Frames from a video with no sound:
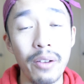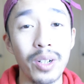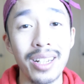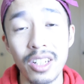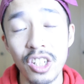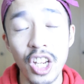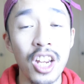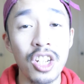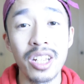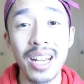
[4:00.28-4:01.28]
might forget to
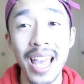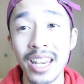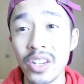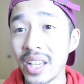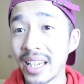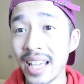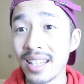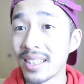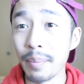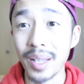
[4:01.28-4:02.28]
change it and you can
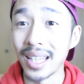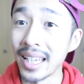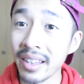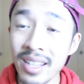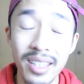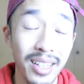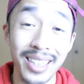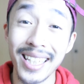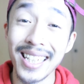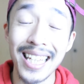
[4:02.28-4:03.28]
get something like this, because
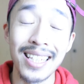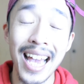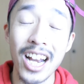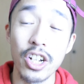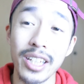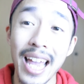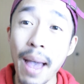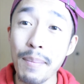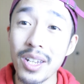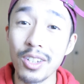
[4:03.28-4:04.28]
this has actually
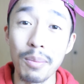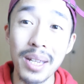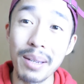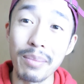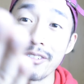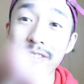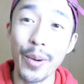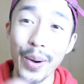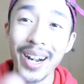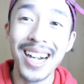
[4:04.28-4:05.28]
happened to me
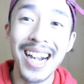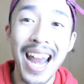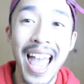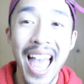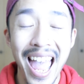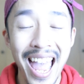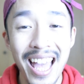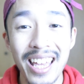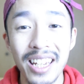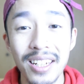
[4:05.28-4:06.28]
before.
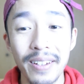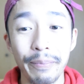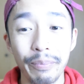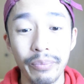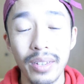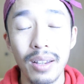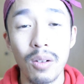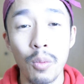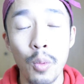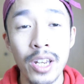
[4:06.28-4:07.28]
And
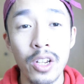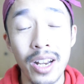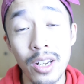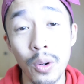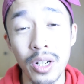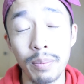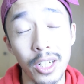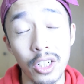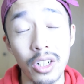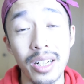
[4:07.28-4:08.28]
when you're indoors,
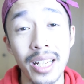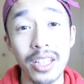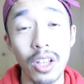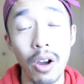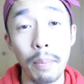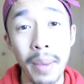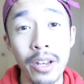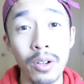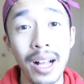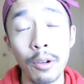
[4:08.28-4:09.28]
make sure it's on
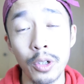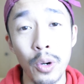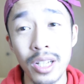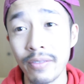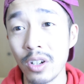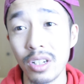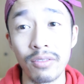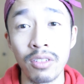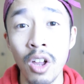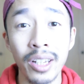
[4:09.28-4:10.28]
manual. Outdoors, if you're
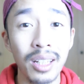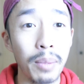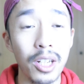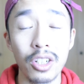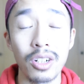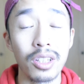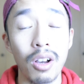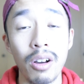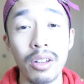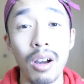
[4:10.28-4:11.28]
just vlogging, make sure it's
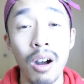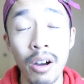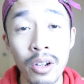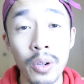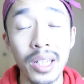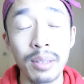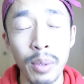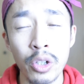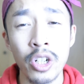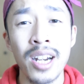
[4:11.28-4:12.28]
on auto
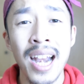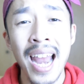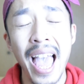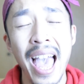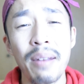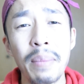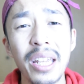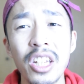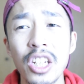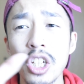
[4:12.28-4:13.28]
exposure, and
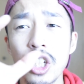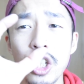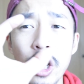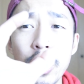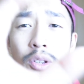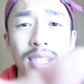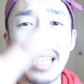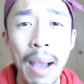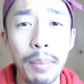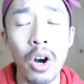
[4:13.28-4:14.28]
make sure you
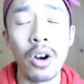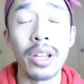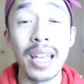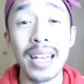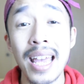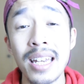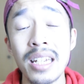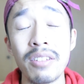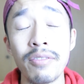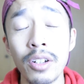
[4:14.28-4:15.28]
slap on an
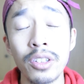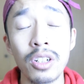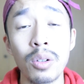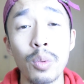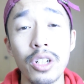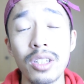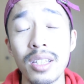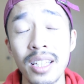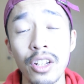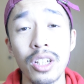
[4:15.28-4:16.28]
ND filter, which is
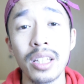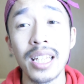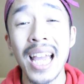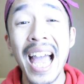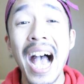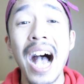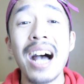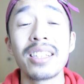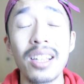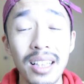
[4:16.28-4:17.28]
essentially
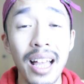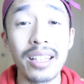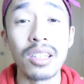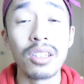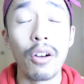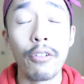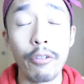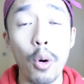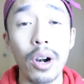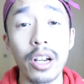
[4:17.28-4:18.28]
sunglasses
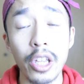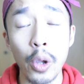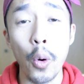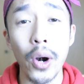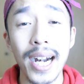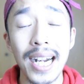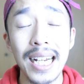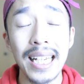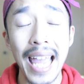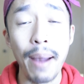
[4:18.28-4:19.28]
for your
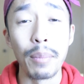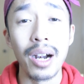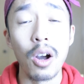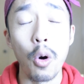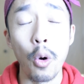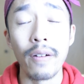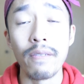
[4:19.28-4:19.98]
camera or